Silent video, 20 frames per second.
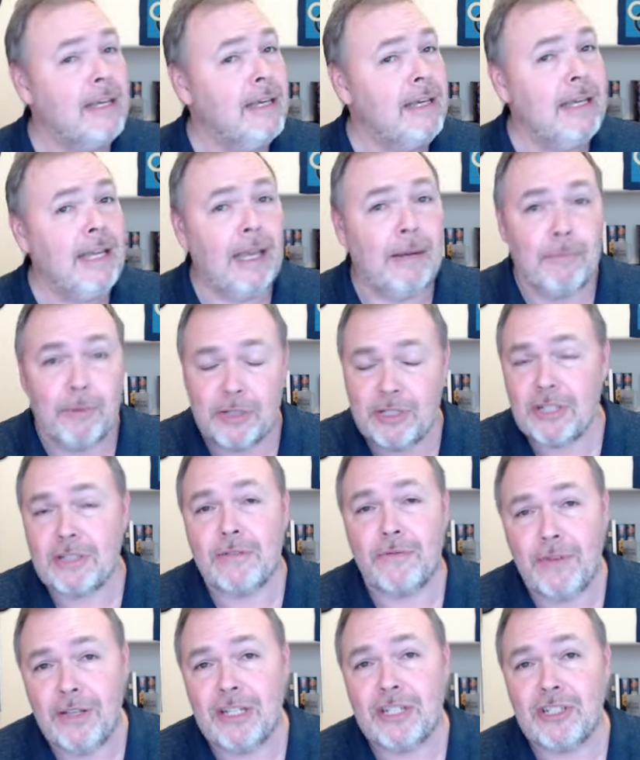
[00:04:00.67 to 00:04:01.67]
And we're
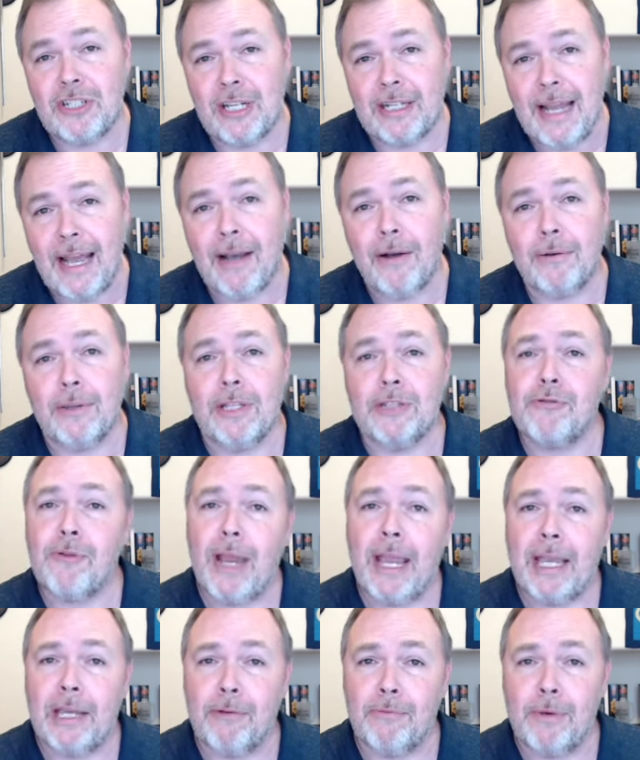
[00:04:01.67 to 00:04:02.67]
just finishing now The
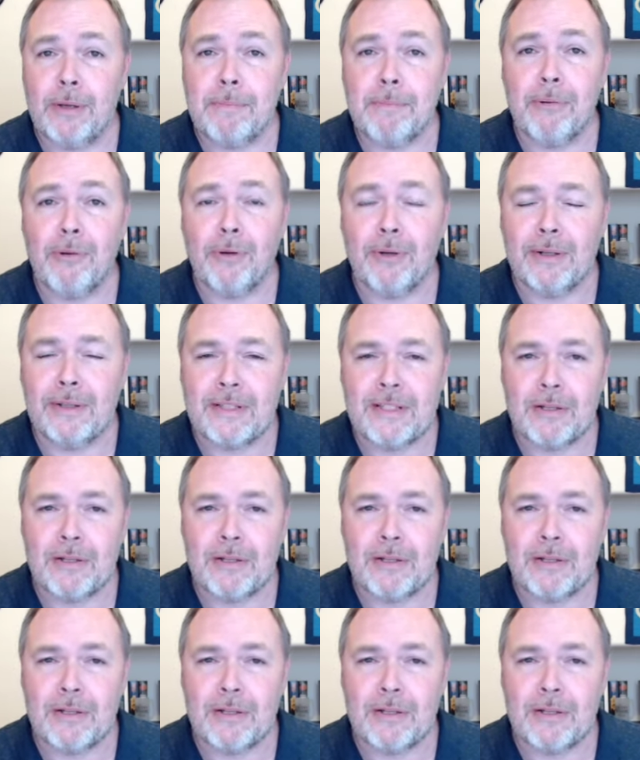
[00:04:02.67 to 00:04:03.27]
Dragon Reborn.